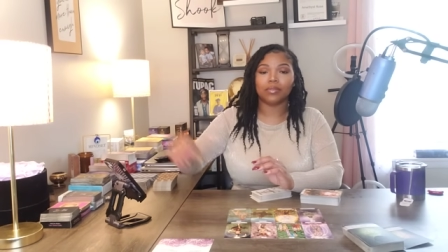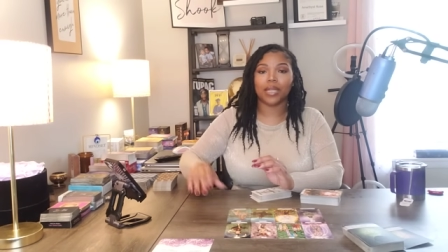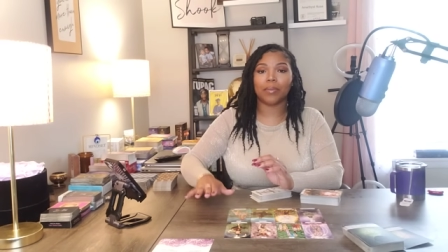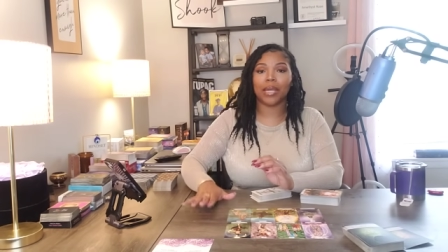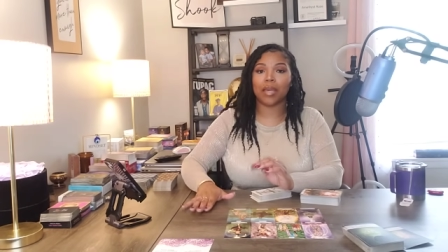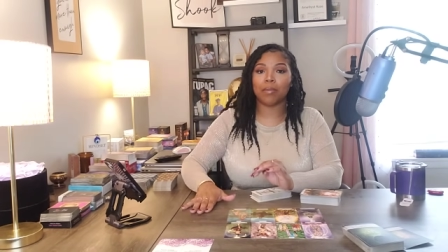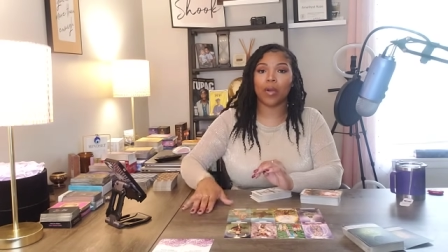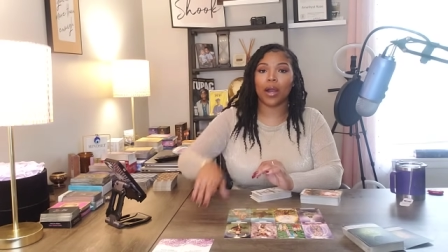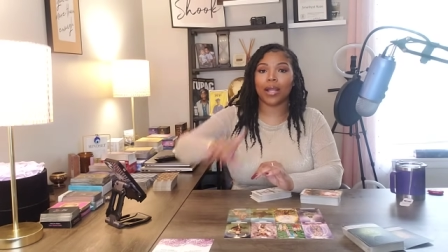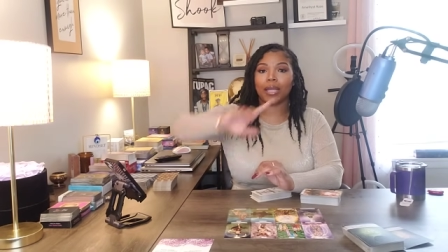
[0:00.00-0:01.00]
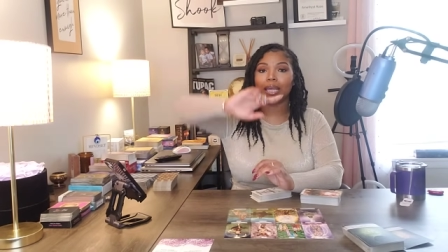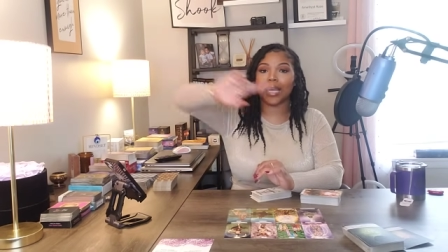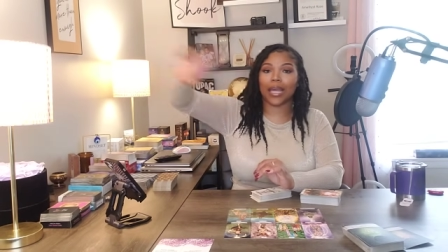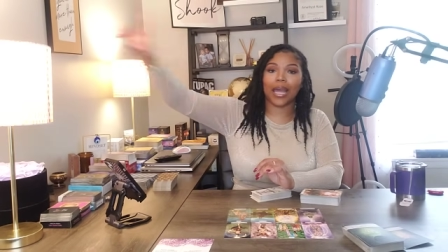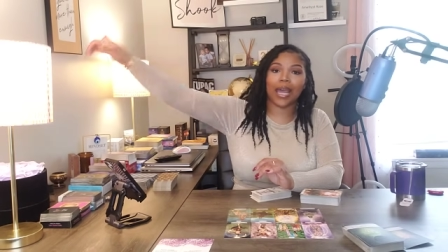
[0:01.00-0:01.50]
I'm getting Martin.
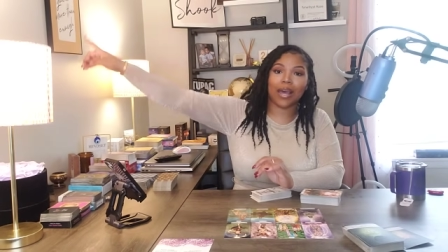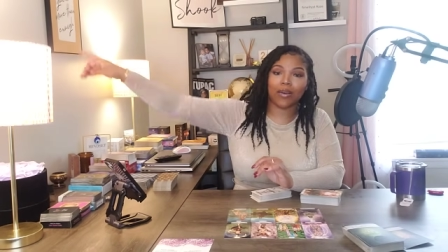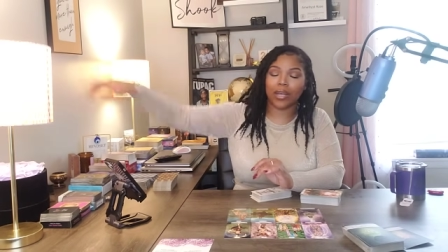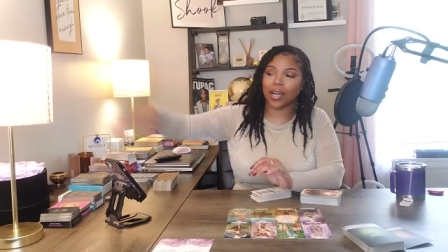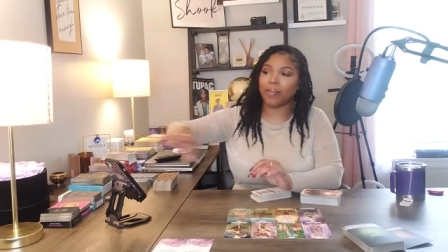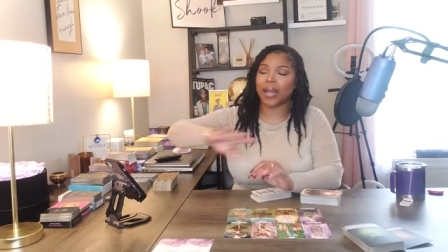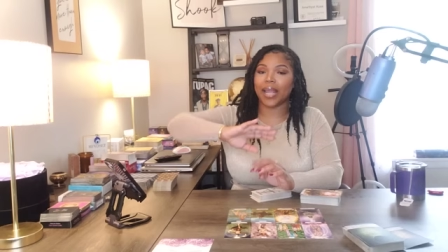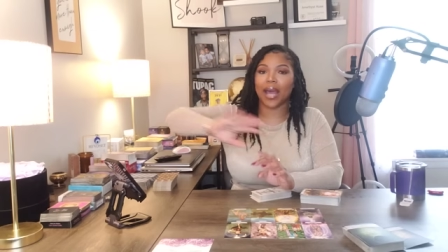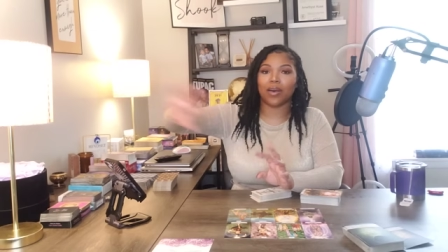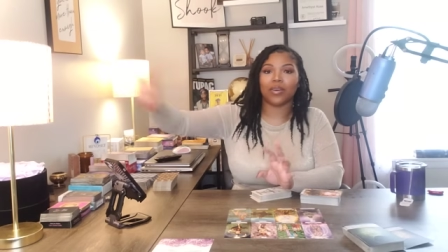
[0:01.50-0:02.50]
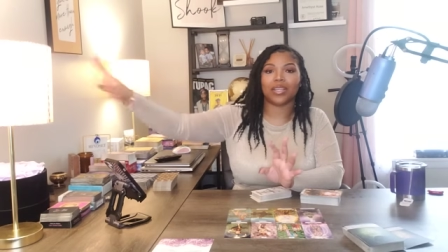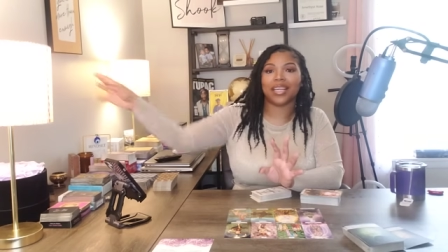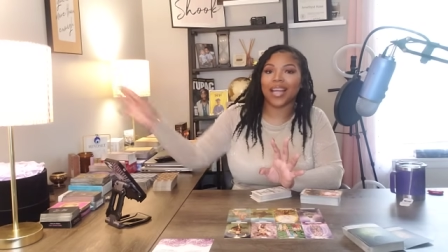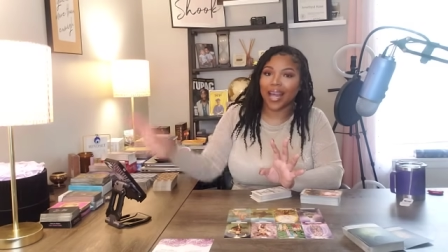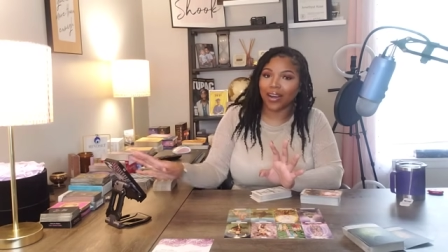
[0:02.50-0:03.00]
Get out. Everybody out.
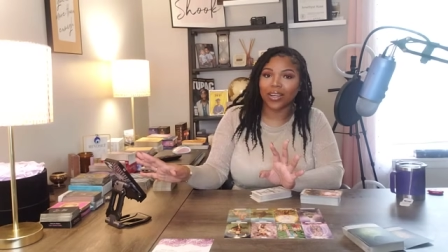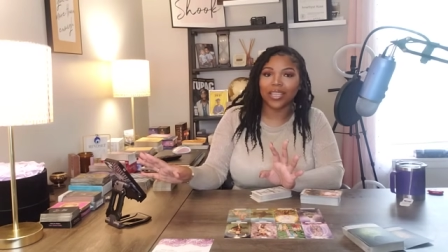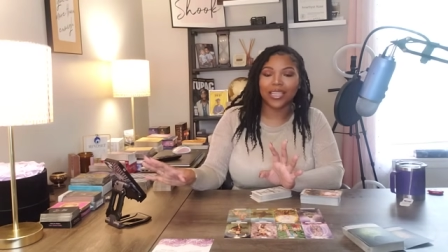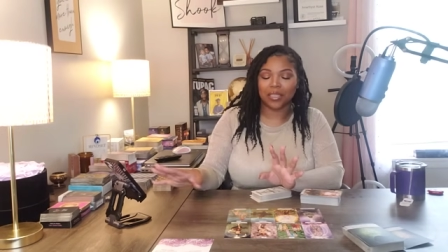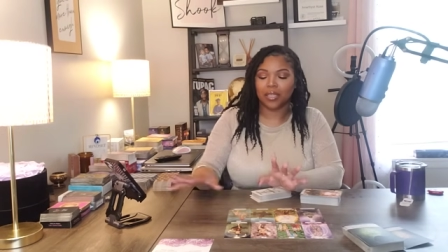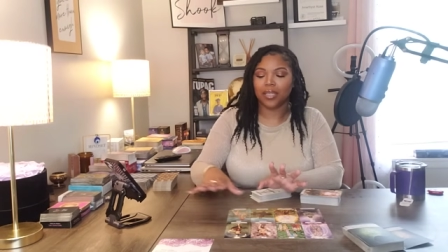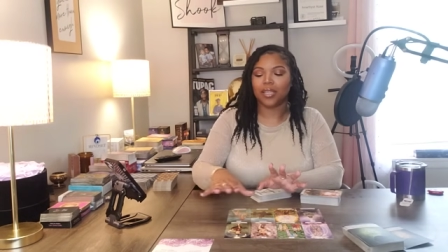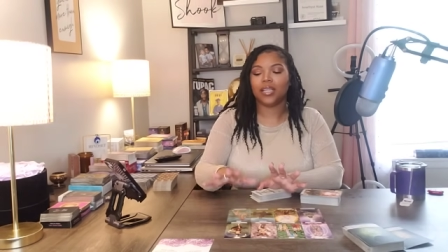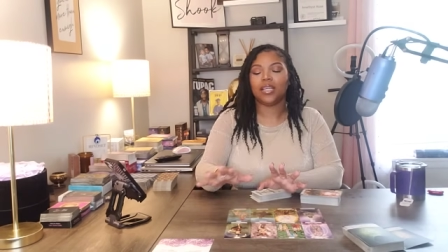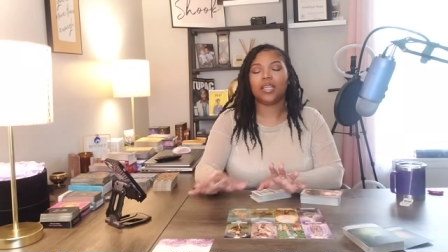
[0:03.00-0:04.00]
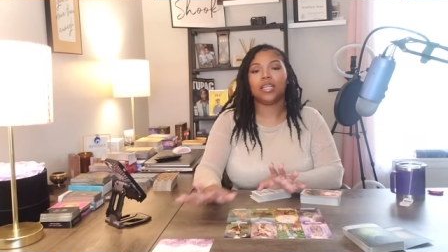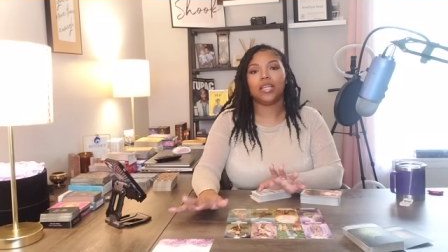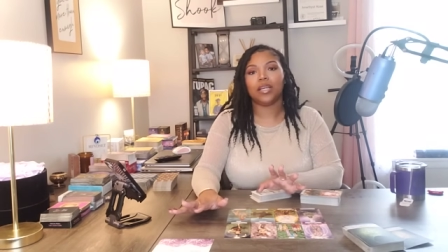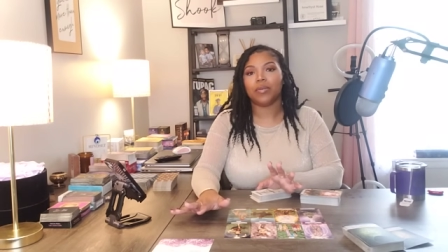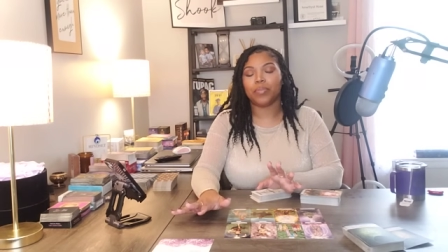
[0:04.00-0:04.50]
Get out.
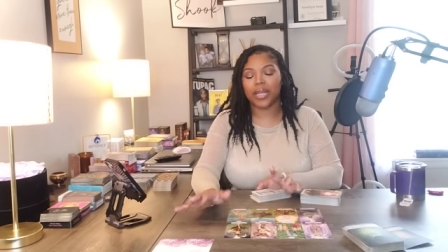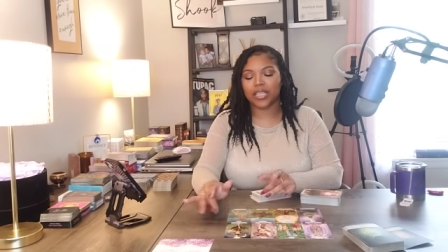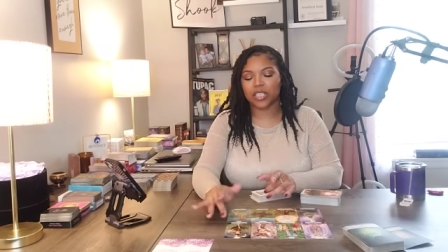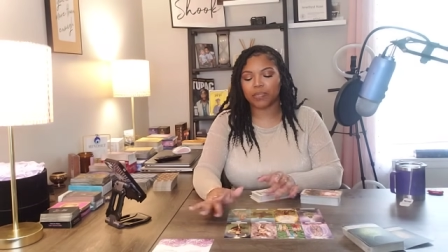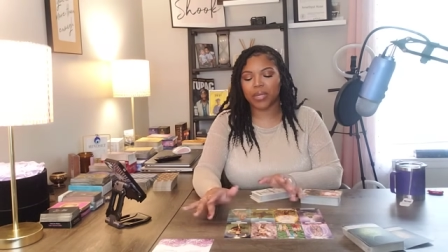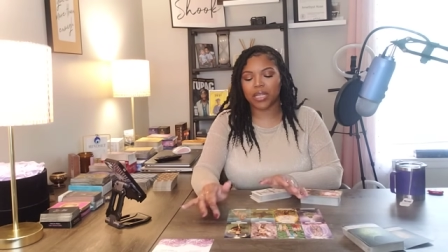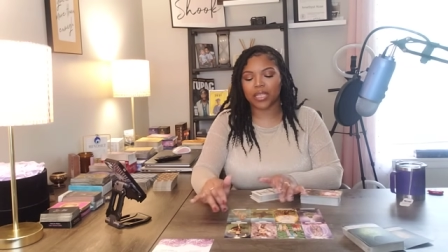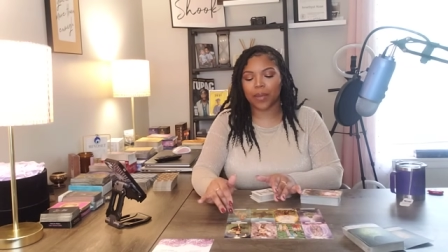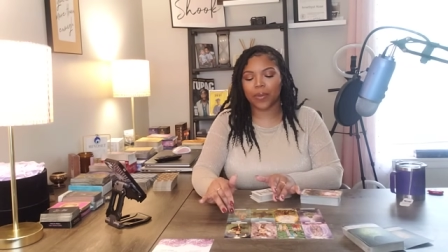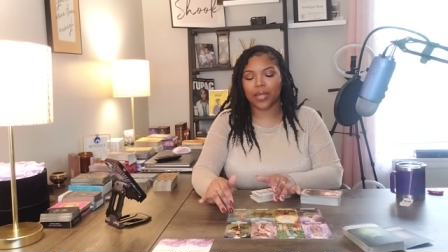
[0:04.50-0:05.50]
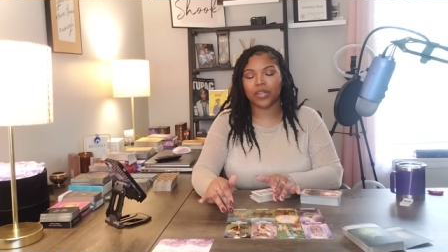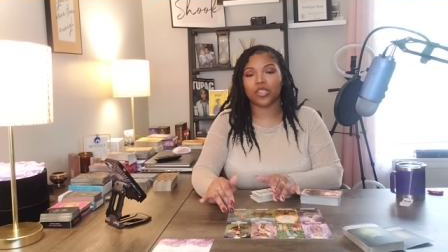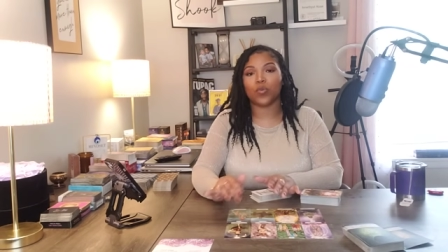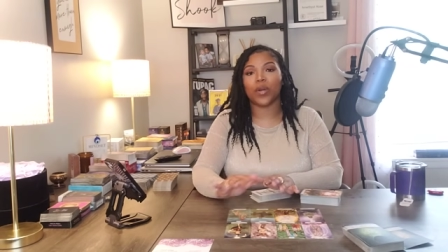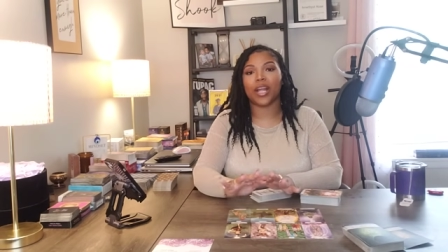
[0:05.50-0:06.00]
But this would be the type of
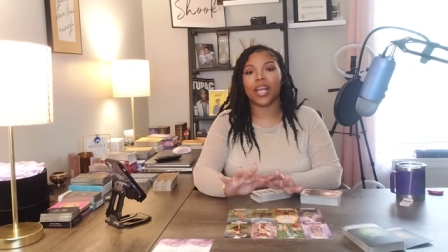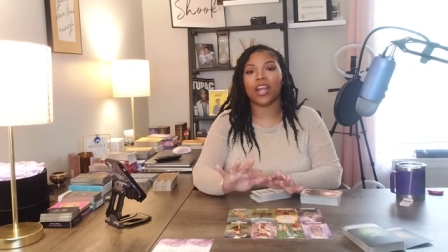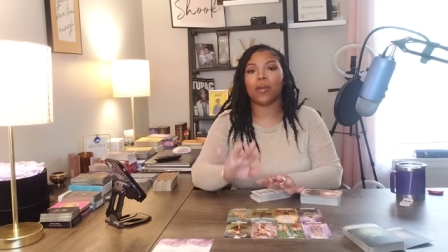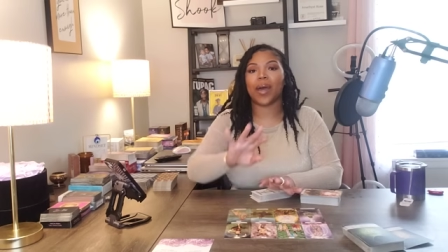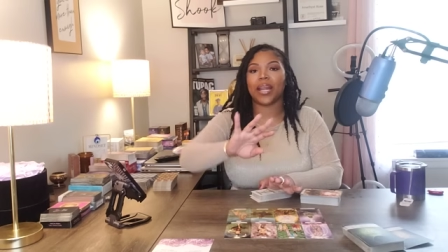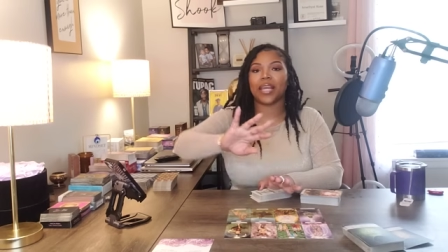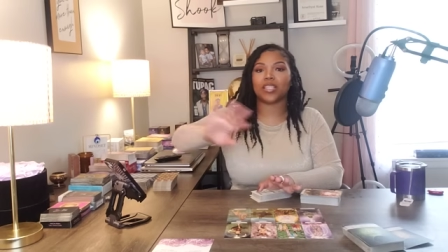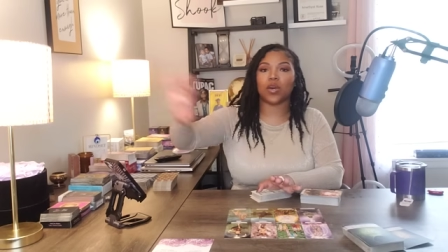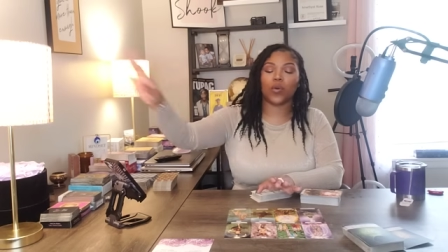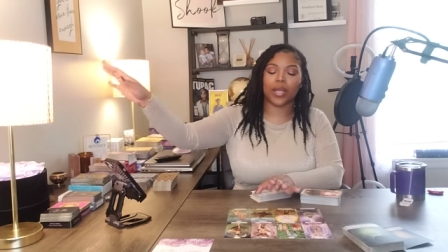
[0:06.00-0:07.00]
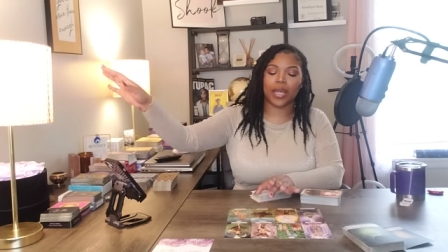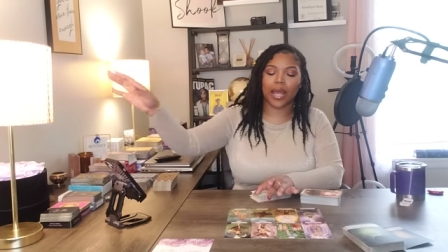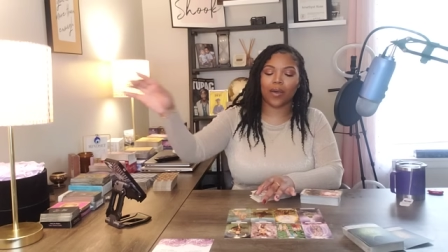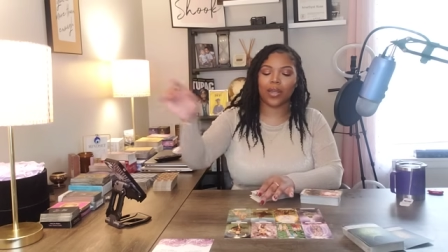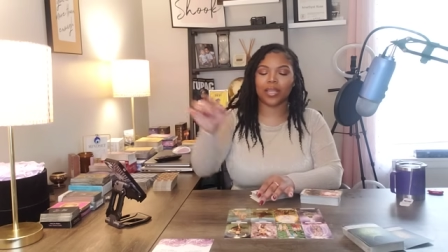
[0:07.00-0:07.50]
energy where everybody get told to get
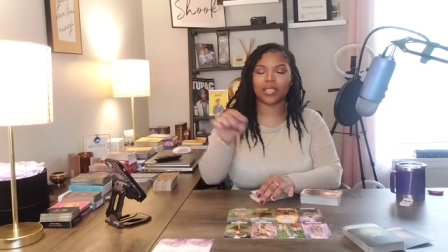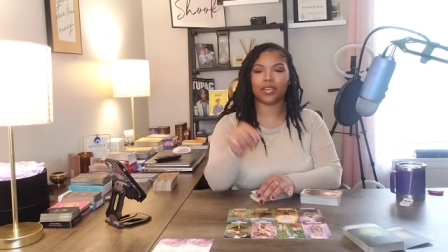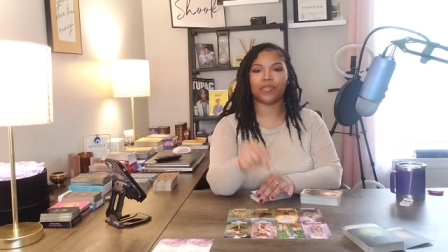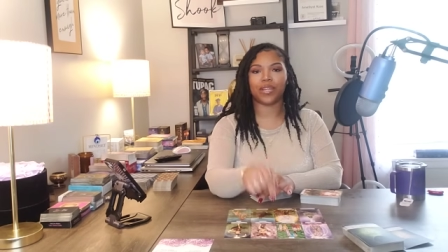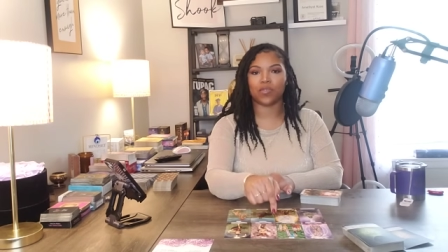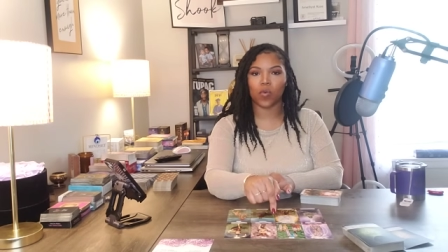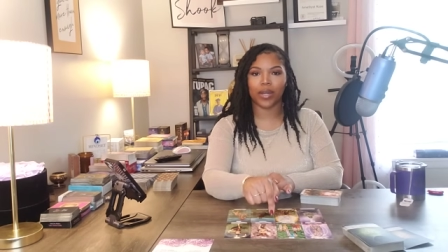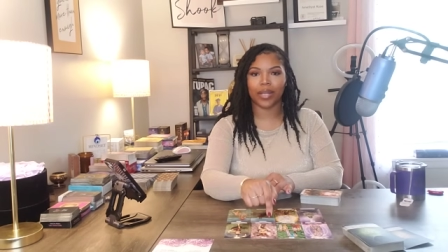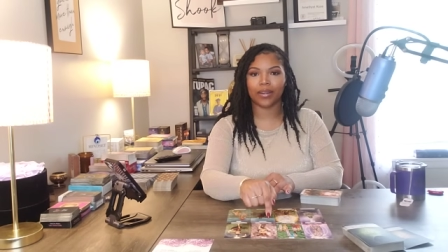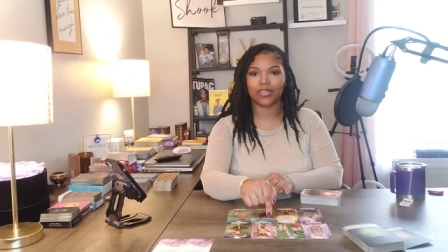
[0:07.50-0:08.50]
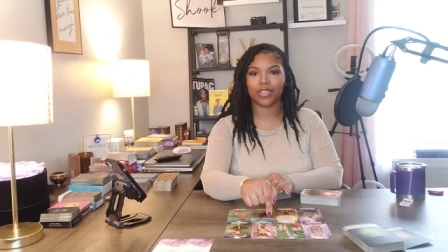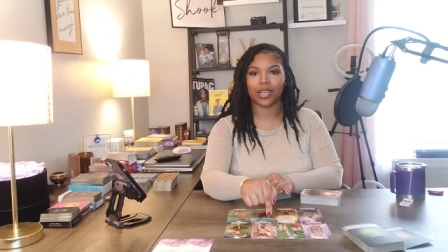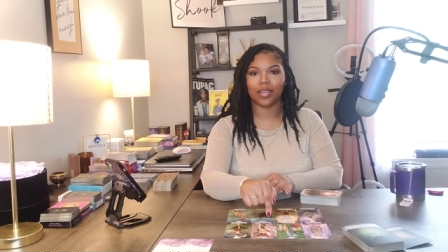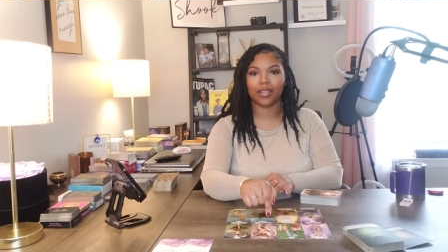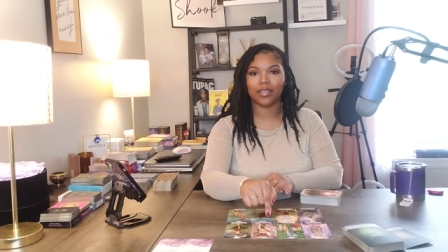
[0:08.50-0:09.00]
out except for this one
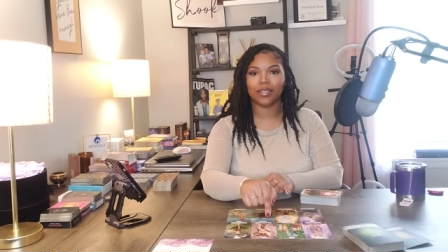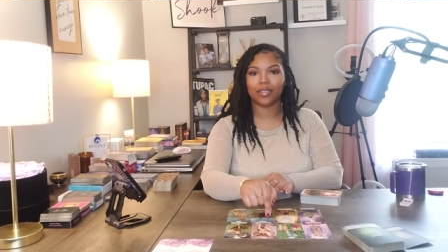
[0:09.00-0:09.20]
energy.